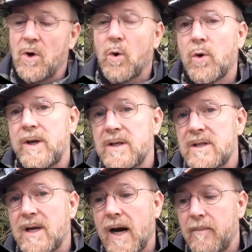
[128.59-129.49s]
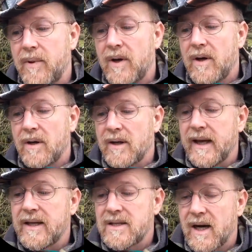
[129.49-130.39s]
audience type,
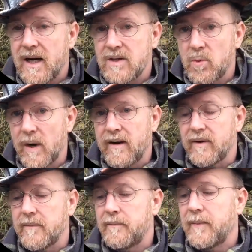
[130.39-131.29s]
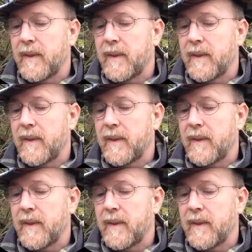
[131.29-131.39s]
gig size, whatever.